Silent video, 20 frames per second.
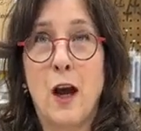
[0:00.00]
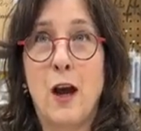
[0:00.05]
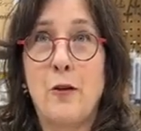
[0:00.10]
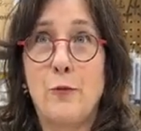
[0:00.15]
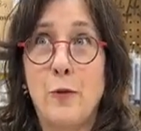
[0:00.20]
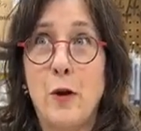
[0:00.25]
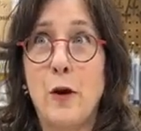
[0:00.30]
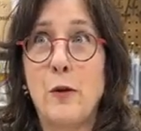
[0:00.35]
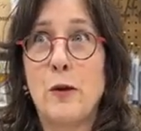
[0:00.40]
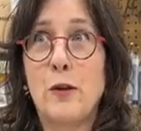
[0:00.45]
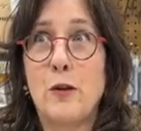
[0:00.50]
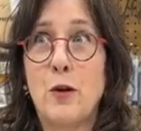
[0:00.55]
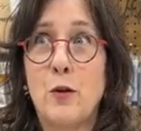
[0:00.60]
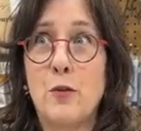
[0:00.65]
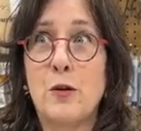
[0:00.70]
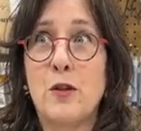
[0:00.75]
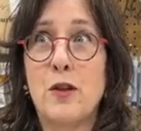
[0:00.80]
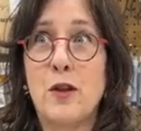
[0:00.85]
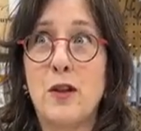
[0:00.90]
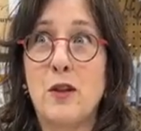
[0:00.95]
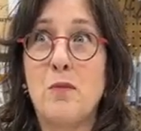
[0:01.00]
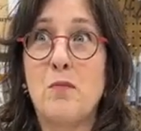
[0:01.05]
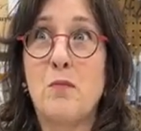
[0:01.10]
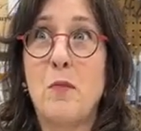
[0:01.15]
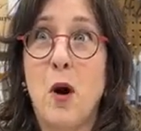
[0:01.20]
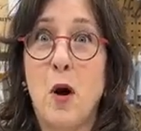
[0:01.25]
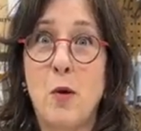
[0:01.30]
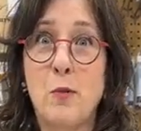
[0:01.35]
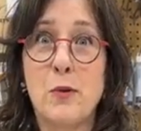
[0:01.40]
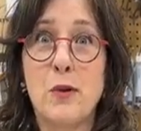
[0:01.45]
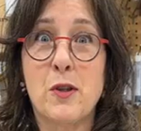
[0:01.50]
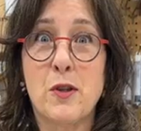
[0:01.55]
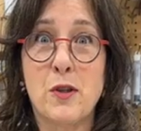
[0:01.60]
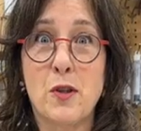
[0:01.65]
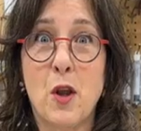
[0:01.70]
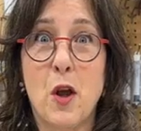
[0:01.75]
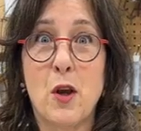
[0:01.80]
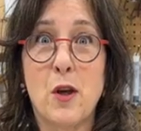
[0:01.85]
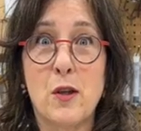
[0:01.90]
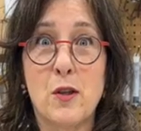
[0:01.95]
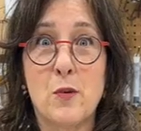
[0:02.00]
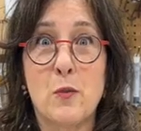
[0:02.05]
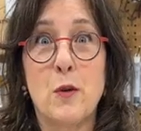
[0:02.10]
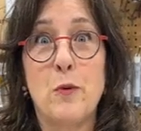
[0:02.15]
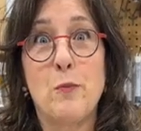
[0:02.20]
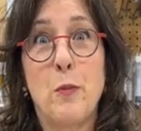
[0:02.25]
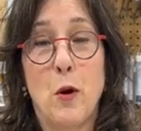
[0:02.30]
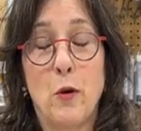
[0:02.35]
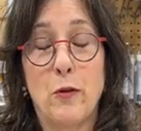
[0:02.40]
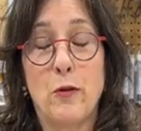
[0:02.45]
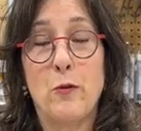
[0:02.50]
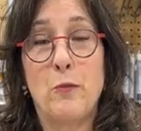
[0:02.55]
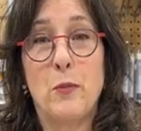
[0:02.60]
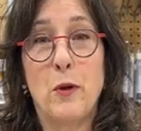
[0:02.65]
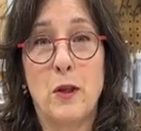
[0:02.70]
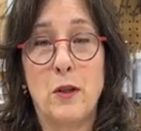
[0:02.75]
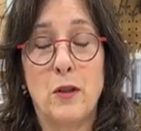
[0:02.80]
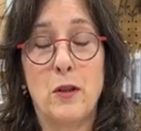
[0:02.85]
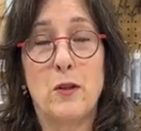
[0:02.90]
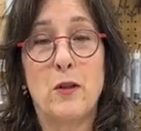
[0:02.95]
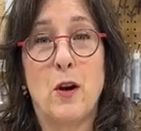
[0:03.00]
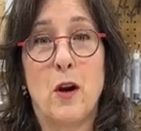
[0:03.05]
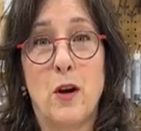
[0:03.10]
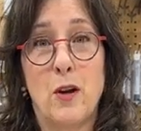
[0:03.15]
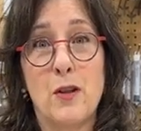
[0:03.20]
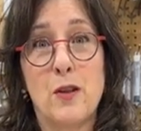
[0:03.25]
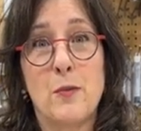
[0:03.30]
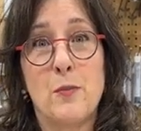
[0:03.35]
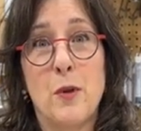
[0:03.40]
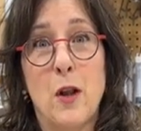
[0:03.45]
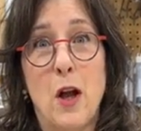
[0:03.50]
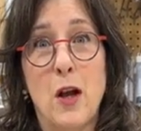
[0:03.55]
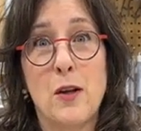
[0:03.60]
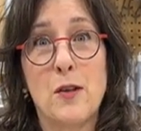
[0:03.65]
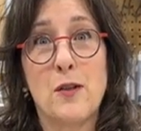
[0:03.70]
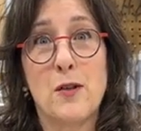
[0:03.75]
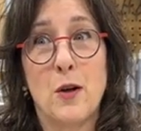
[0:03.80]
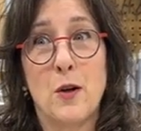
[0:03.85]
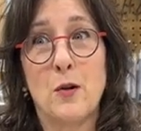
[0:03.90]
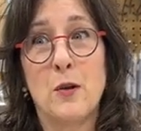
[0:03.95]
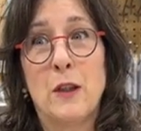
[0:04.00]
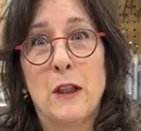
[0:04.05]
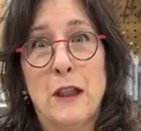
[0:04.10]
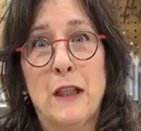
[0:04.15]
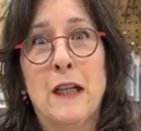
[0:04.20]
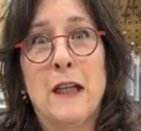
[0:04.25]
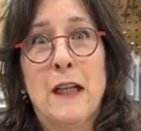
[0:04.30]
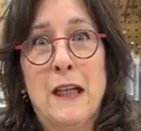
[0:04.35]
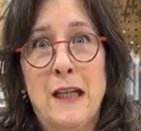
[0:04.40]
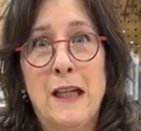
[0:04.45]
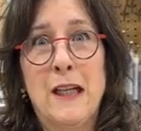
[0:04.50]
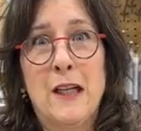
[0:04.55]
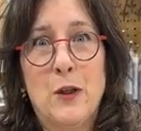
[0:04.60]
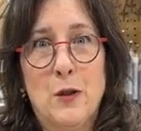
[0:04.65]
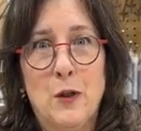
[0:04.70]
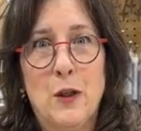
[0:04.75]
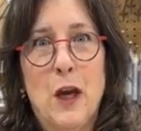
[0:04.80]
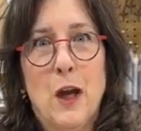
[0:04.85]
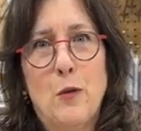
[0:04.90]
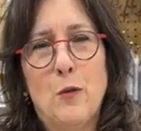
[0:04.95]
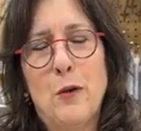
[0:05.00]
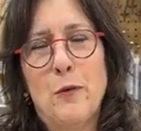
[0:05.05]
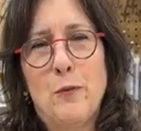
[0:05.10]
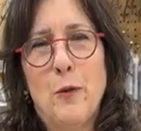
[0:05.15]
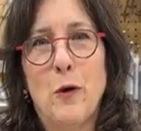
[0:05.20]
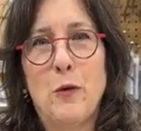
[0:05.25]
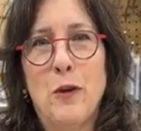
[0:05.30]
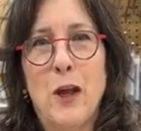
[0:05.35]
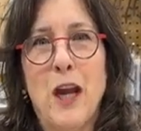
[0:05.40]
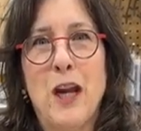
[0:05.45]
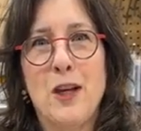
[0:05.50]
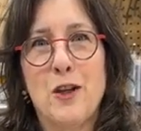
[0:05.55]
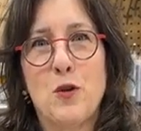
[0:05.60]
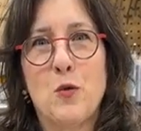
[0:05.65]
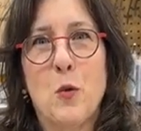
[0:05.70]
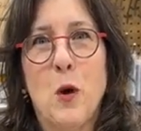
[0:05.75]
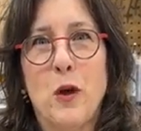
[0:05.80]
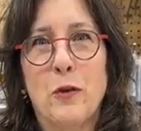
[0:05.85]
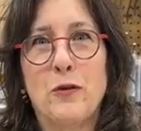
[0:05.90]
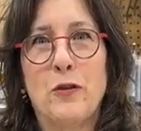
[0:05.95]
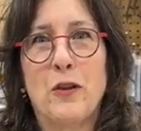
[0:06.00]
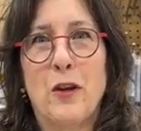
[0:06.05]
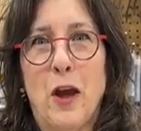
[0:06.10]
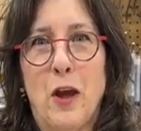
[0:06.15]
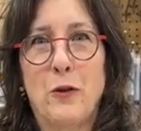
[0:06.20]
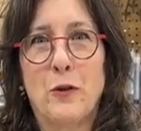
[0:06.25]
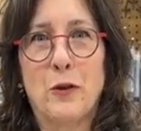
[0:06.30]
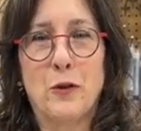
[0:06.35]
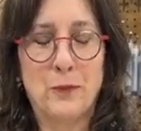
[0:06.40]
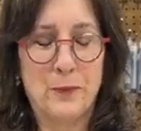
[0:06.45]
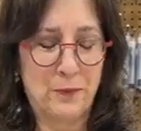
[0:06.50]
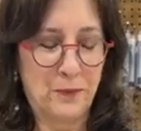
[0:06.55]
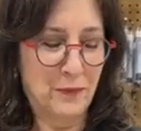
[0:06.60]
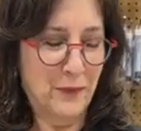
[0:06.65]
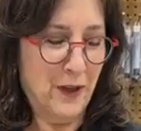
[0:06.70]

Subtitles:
I've probably known Tim almost as long as we both have been in art supplies, so yeah, we both aged well together.